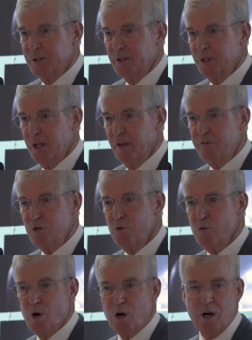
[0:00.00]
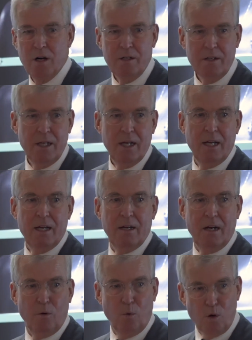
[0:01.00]
if you were
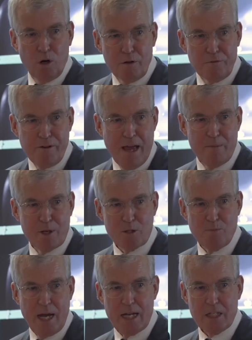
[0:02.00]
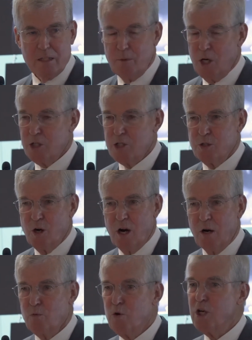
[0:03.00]
world famous basketball star,
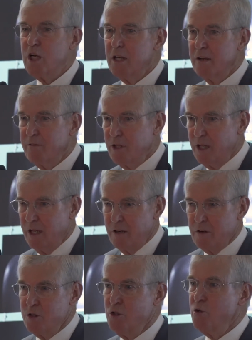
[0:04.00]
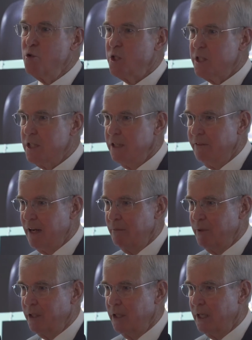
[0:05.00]
Rookie of the Year, new $65
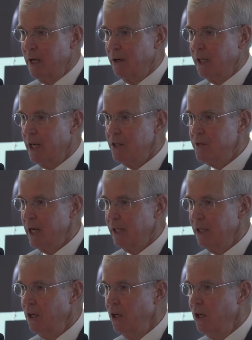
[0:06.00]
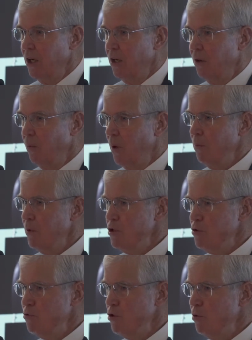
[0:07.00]
million contract? What would
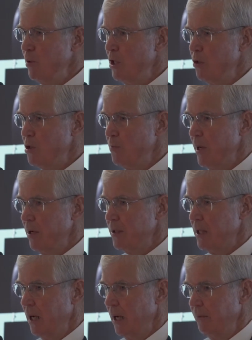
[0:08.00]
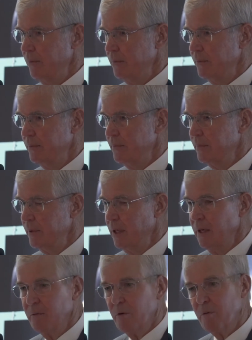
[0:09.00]
you do in your spare time?
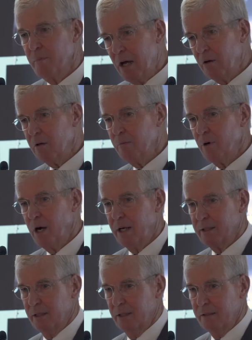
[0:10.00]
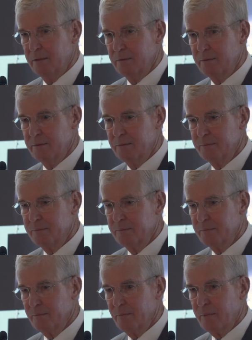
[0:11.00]
Well, Malcolm Brogdon
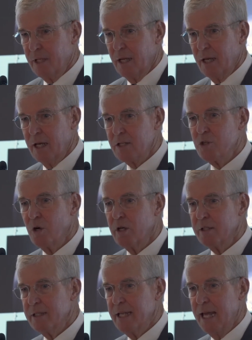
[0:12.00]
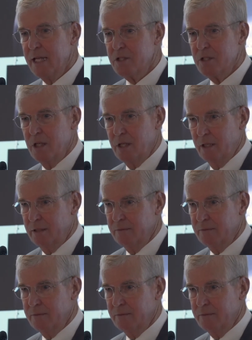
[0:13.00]
has gone to Tanzania